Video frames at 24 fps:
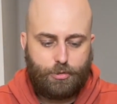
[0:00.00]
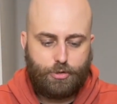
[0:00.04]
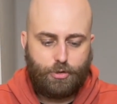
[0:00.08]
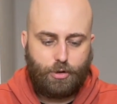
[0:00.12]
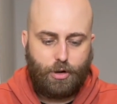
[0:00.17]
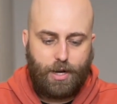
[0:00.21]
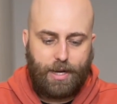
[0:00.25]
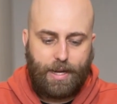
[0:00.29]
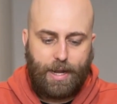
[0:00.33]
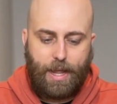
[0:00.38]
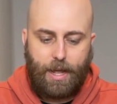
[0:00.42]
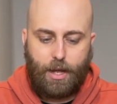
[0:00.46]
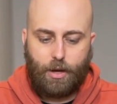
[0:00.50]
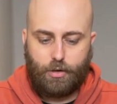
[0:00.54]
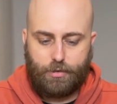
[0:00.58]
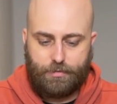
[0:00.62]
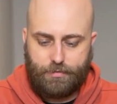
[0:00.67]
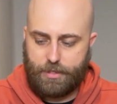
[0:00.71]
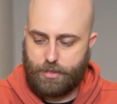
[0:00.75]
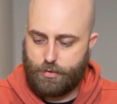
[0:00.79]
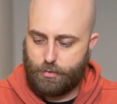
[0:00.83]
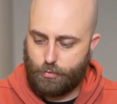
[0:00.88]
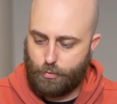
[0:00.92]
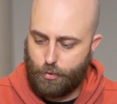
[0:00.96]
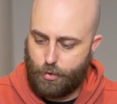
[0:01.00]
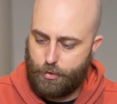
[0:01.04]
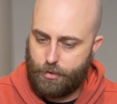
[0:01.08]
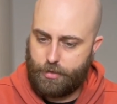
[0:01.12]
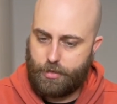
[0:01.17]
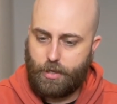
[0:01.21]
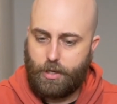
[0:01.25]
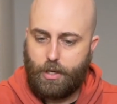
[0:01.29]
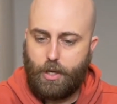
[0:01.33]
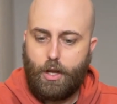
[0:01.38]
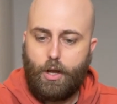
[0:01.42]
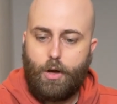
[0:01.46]
drying out of this root,
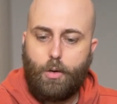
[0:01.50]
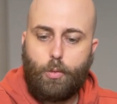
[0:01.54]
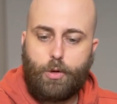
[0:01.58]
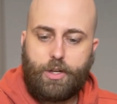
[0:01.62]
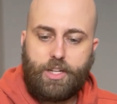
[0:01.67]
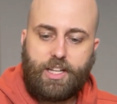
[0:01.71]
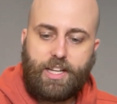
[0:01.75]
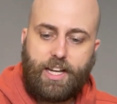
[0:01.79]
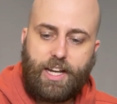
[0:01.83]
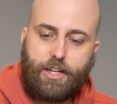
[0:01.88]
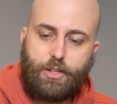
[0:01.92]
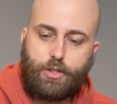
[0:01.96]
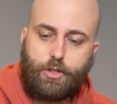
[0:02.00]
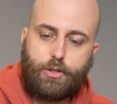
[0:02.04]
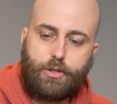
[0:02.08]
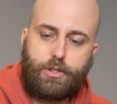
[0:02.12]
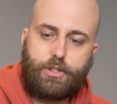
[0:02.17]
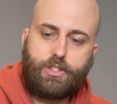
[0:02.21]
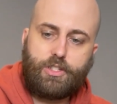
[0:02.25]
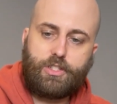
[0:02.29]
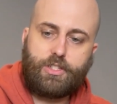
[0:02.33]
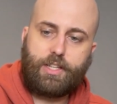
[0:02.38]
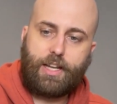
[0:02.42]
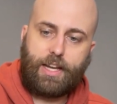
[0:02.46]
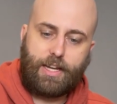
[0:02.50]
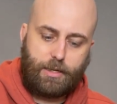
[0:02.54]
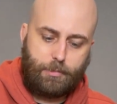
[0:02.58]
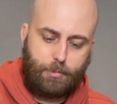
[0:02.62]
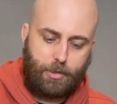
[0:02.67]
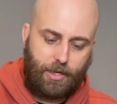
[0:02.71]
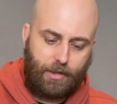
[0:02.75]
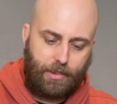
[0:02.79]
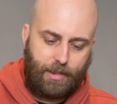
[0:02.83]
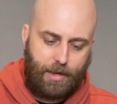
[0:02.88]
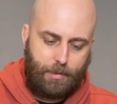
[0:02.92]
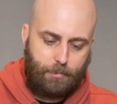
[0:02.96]
what you can do is just take a
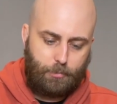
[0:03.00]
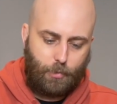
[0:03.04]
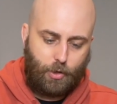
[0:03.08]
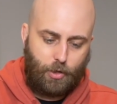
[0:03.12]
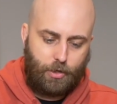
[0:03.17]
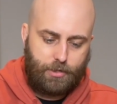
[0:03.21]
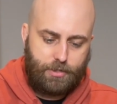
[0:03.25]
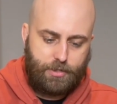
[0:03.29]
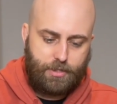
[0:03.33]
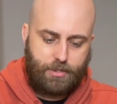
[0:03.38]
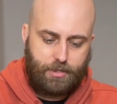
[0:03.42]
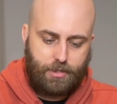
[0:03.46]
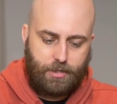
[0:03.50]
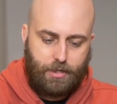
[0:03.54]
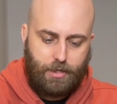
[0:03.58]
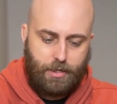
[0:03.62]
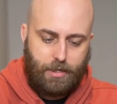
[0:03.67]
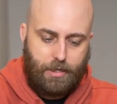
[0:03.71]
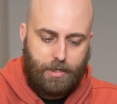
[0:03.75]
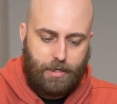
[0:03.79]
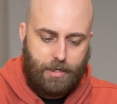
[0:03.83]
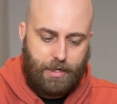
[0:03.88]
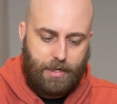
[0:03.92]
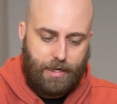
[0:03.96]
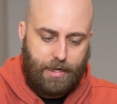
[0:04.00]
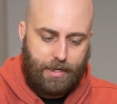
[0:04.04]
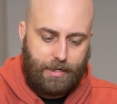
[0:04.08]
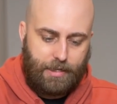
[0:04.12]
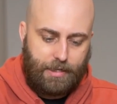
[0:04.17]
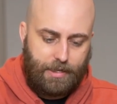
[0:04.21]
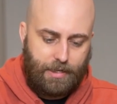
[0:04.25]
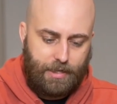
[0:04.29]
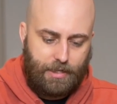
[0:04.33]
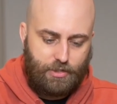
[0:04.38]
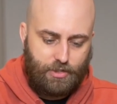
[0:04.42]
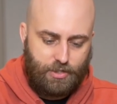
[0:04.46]
bit of that moss and
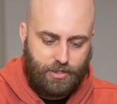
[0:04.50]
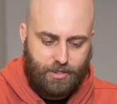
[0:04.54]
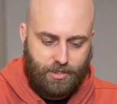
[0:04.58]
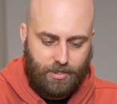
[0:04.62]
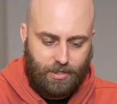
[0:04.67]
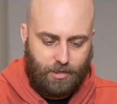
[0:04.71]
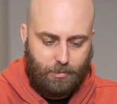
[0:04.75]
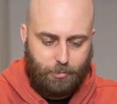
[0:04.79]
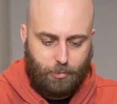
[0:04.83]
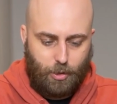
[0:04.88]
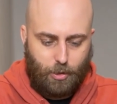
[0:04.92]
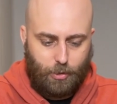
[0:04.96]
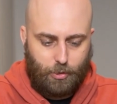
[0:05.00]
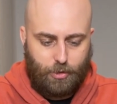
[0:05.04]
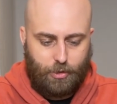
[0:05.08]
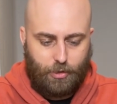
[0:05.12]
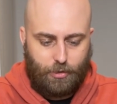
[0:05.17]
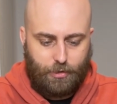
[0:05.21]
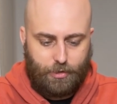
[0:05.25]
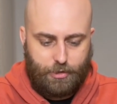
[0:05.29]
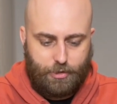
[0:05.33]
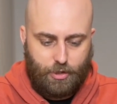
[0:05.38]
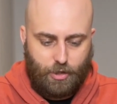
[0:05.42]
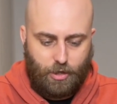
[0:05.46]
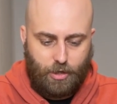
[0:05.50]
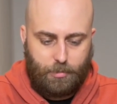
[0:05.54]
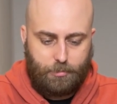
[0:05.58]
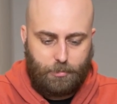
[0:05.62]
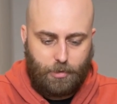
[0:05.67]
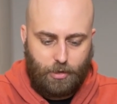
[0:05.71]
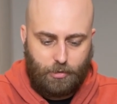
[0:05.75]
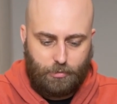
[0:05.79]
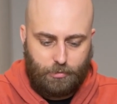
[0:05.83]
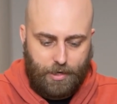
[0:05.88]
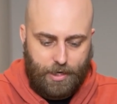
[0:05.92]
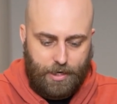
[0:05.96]
again, just kind of plonk it on the top
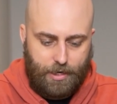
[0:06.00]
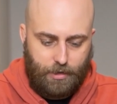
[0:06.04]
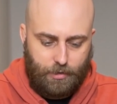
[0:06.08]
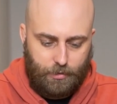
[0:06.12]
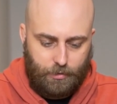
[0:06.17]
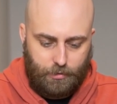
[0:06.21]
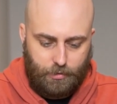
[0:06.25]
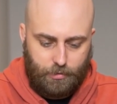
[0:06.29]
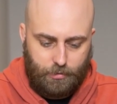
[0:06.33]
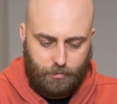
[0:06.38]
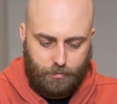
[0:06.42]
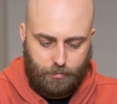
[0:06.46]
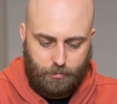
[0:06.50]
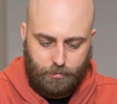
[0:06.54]
around,